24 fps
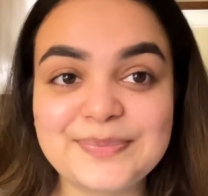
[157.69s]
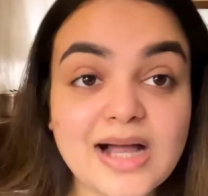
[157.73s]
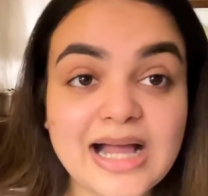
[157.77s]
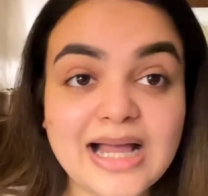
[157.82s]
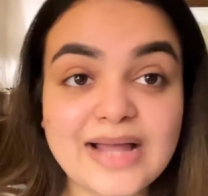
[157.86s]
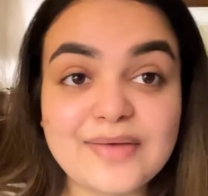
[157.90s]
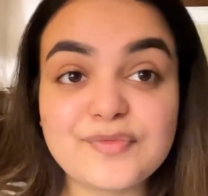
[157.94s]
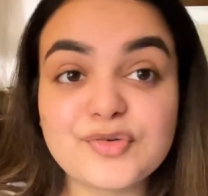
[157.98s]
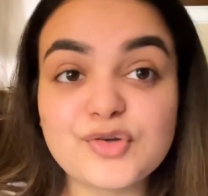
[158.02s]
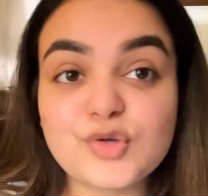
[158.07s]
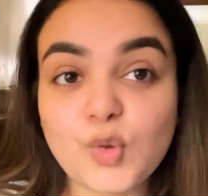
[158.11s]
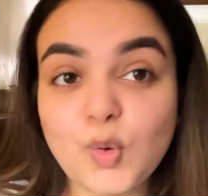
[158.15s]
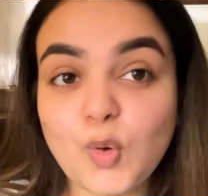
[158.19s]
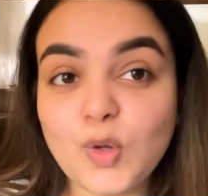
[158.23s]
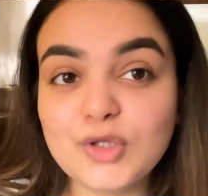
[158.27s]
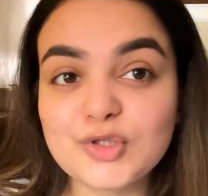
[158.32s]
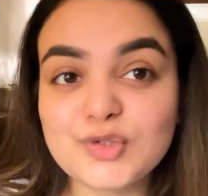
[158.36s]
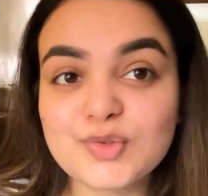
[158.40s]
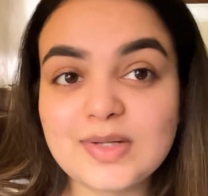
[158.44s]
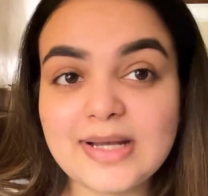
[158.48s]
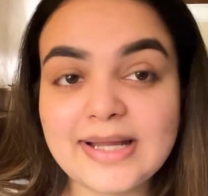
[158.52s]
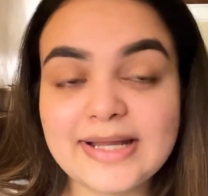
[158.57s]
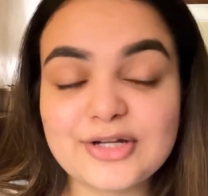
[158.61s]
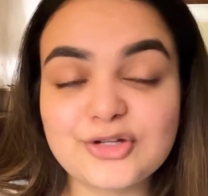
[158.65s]
I would
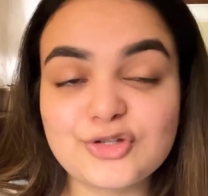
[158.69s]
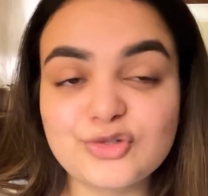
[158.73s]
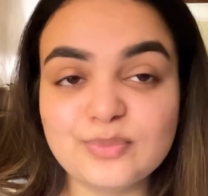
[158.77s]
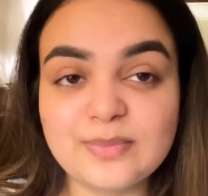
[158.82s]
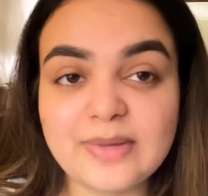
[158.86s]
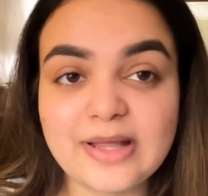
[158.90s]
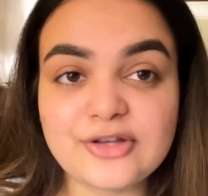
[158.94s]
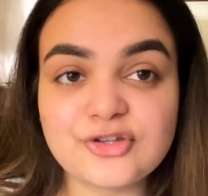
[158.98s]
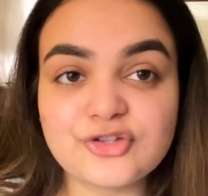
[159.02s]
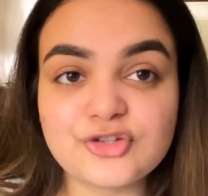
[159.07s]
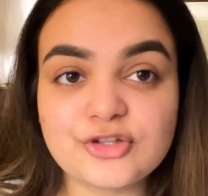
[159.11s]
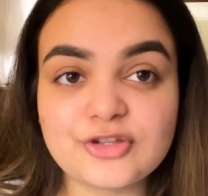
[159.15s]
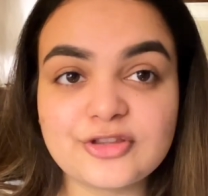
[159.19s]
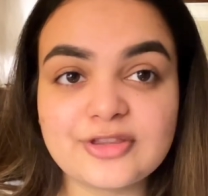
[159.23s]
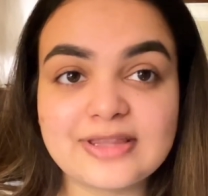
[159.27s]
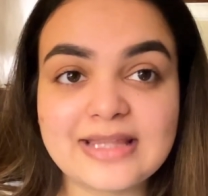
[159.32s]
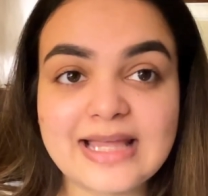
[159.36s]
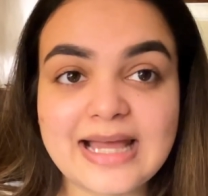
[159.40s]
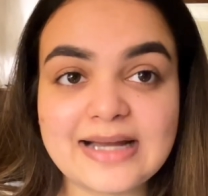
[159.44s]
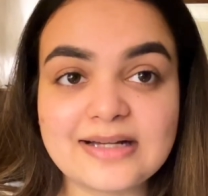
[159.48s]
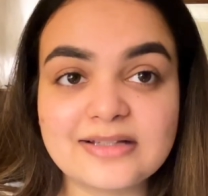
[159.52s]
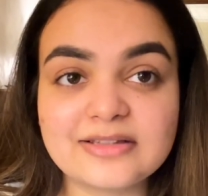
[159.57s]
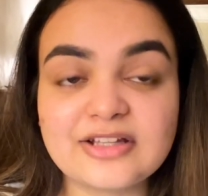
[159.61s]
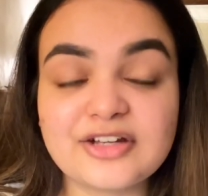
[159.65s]
also like to mention
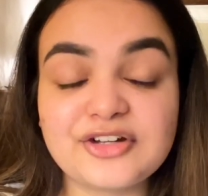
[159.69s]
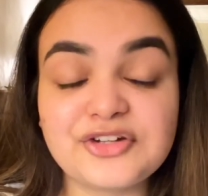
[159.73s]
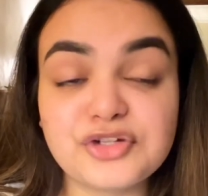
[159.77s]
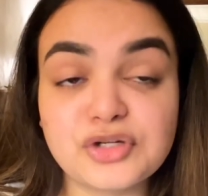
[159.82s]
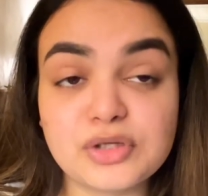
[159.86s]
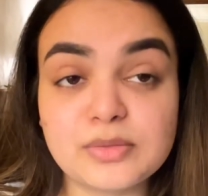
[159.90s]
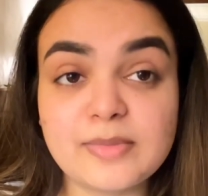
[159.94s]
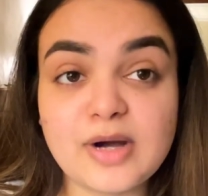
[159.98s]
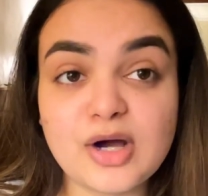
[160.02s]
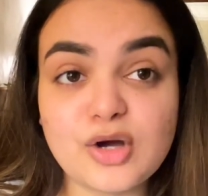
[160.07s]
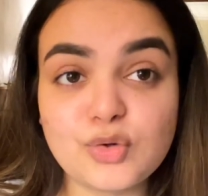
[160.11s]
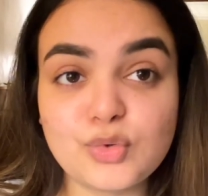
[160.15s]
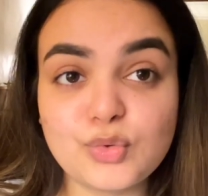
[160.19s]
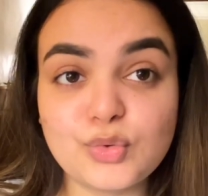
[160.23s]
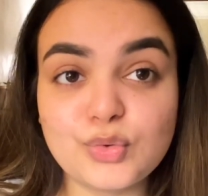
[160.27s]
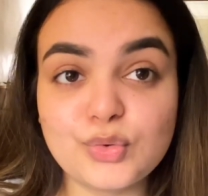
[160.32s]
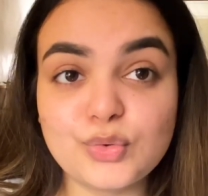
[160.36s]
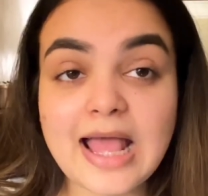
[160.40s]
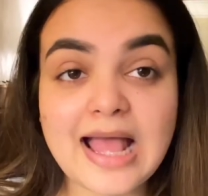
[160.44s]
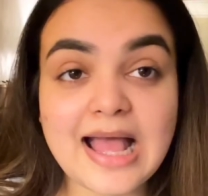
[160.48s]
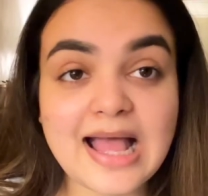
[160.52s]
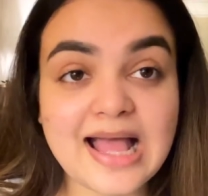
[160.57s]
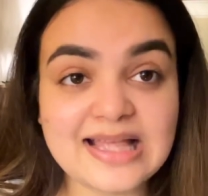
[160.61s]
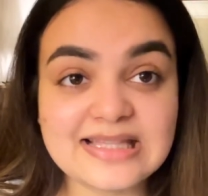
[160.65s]
that the Derma Co
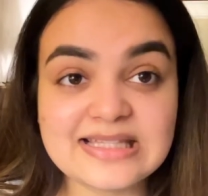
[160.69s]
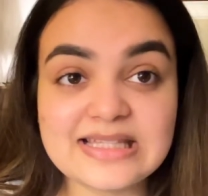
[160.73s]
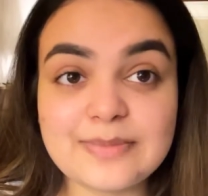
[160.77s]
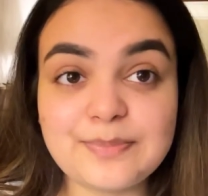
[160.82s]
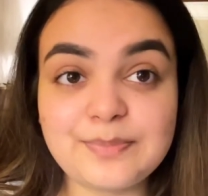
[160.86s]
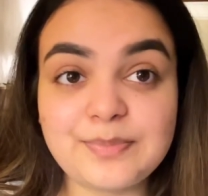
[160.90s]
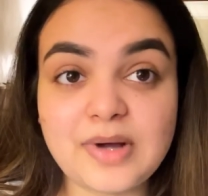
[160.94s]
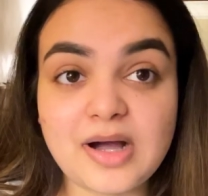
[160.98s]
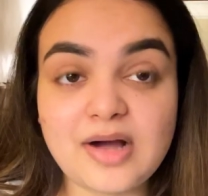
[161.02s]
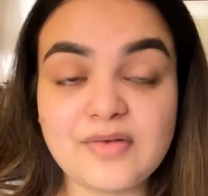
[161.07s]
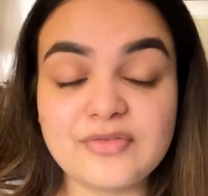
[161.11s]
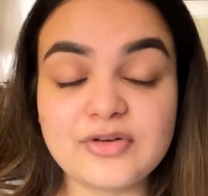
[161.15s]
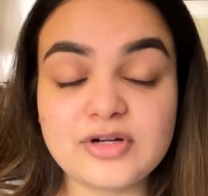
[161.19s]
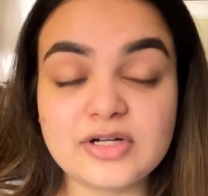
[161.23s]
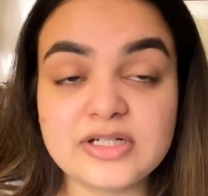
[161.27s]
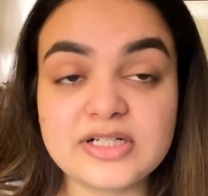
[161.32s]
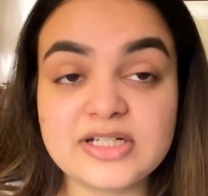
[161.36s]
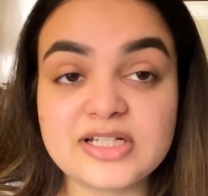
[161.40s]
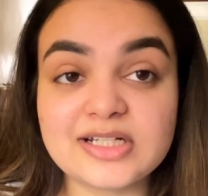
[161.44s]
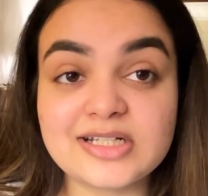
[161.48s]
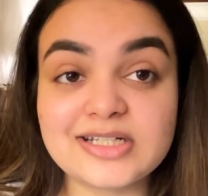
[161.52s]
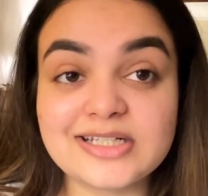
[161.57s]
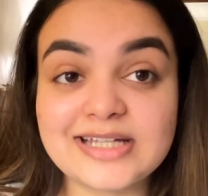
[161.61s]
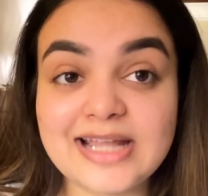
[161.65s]
has empowered